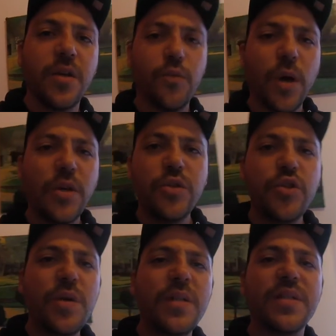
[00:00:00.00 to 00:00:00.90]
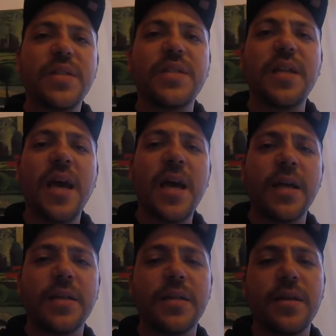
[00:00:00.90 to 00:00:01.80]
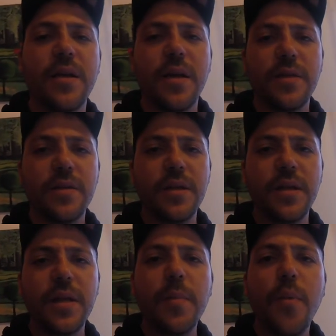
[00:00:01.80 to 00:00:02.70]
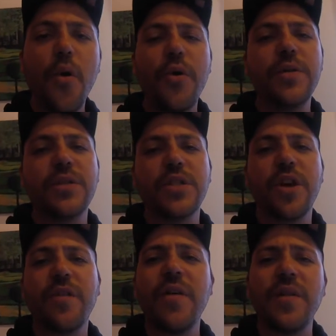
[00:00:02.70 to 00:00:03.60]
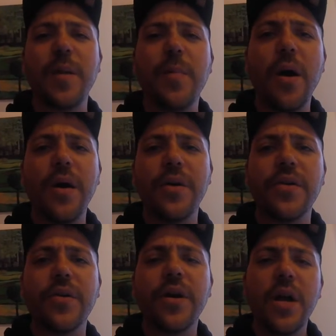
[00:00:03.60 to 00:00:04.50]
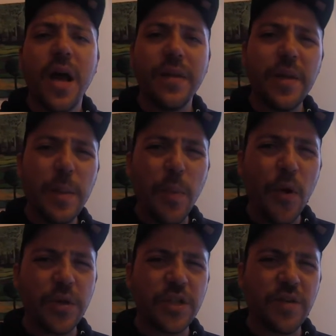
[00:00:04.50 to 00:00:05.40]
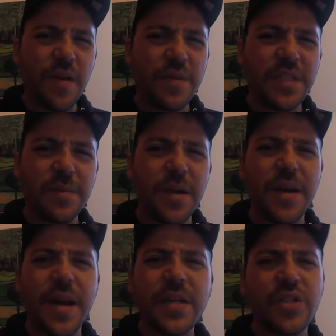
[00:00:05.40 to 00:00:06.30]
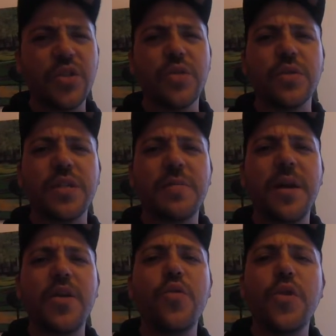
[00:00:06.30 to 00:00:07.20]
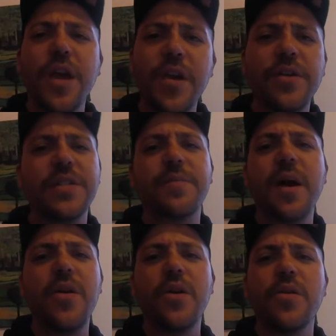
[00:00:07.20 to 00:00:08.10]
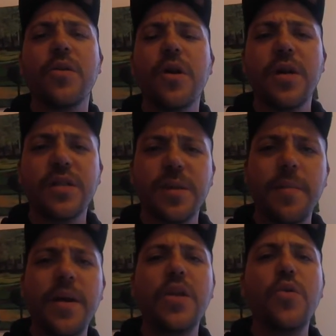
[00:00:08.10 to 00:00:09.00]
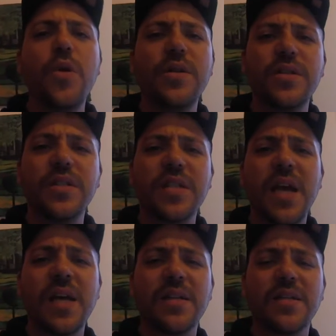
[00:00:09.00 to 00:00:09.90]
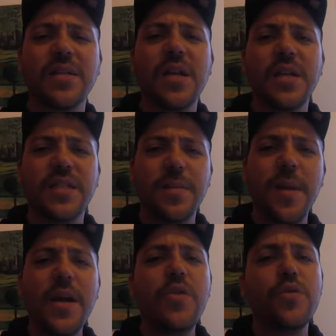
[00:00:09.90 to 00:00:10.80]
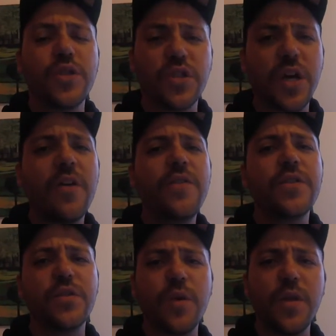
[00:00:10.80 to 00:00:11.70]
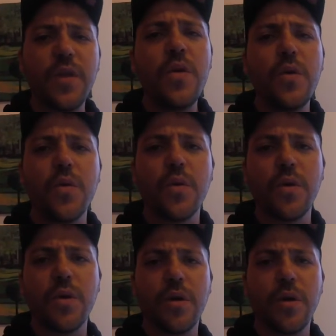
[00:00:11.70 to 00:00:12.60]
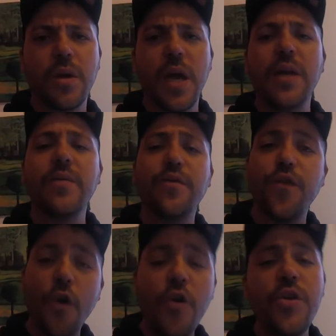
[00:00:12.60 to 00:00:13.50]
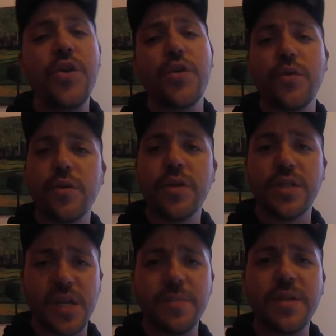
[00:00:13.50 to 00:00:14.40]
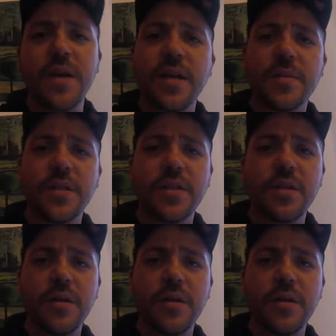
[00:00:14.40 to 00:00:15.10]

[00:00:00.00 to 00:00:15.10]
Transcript: Why don't you understand the importance of having a partner, the importance of having somebody next to you, somebody who cares about you, somebody who understands, somebody who suffers with you and for you sometimes